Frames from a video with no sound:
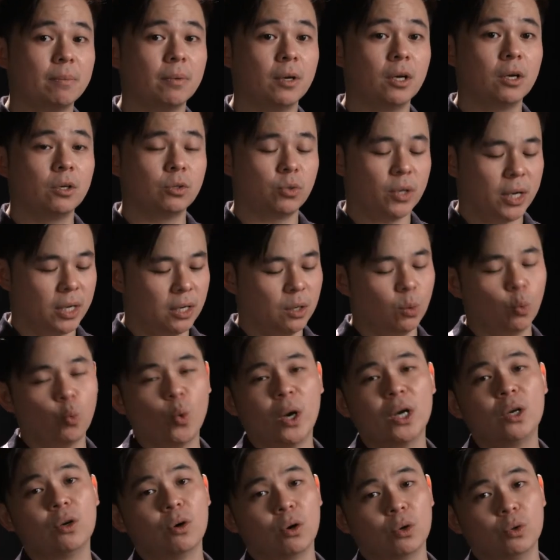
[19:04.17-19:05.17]
So either 1
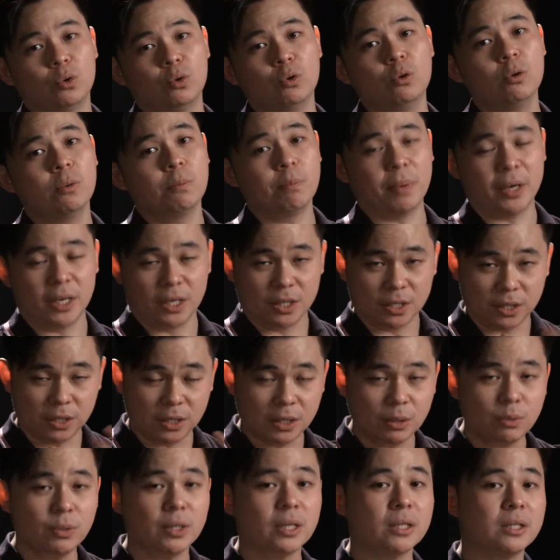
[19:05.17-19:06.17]
or 2, but it's
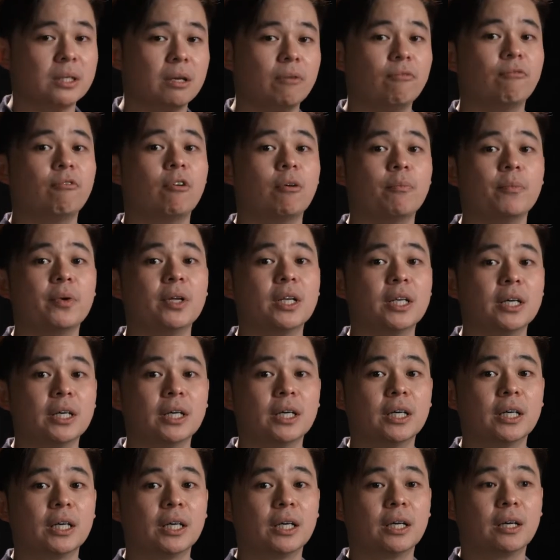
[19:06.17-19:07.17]
still the same formula.
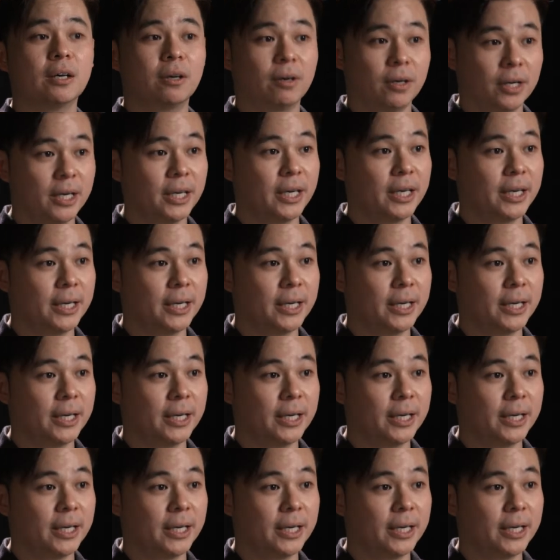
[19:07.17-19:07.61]
Okay,